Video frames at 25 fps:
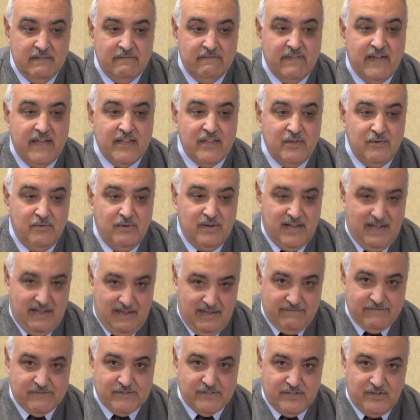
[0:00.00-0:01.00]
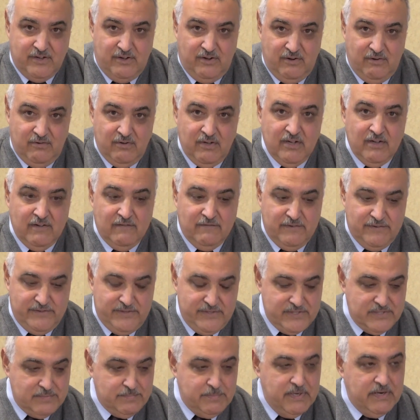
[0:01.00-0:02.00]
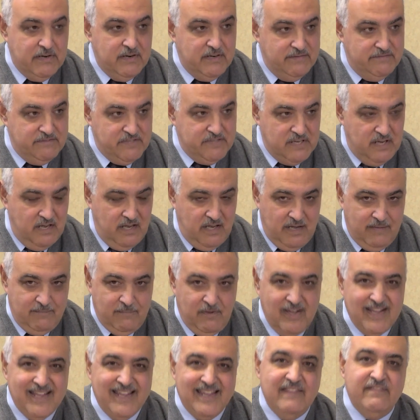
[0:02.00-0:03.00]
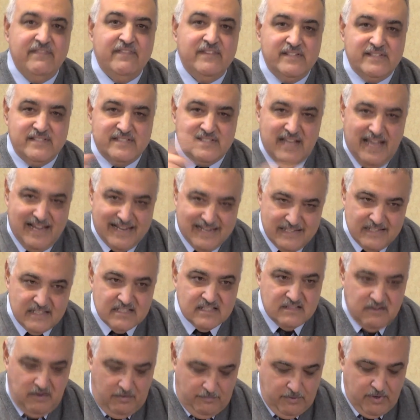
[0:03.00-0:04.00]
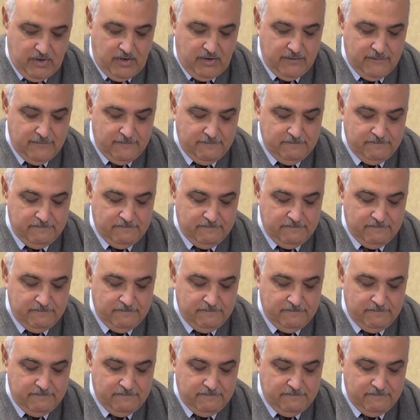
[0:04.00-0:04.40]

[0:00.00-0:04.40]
that you would have to go for this period of time in the 2nd summer.